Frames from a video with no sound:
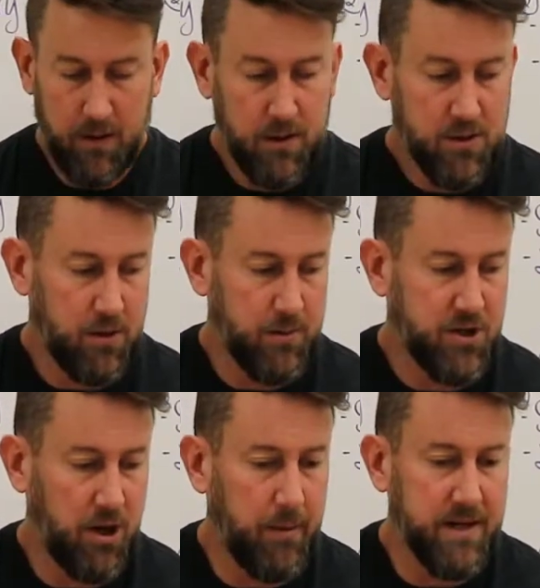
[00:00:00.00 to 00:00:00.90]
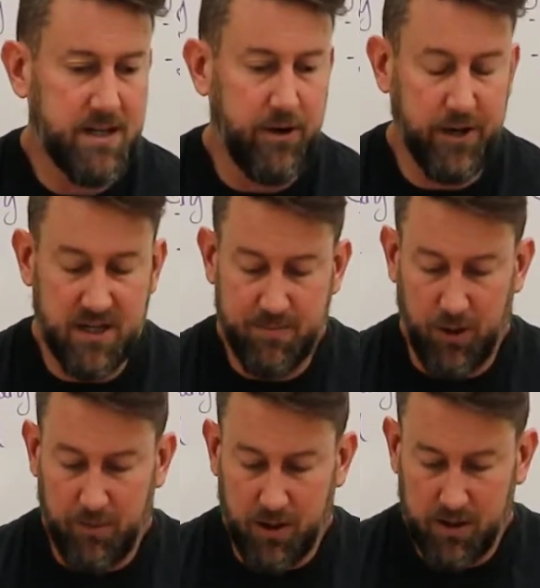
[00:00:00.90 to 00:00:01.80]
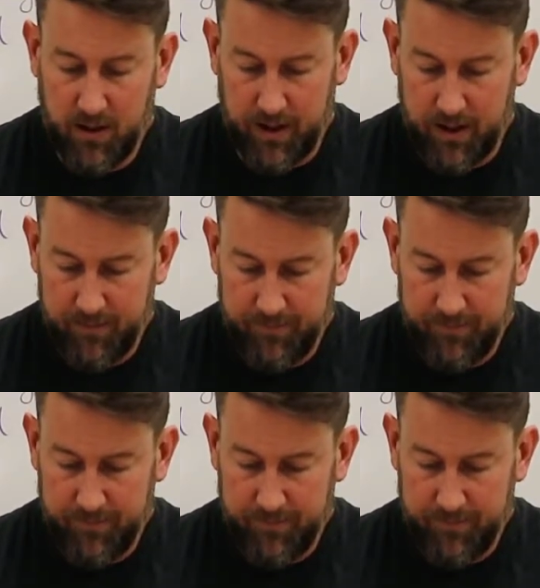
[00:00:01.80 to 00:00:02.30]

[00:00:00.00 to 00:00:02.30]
So I'm going to start out by centering a small ball of clay.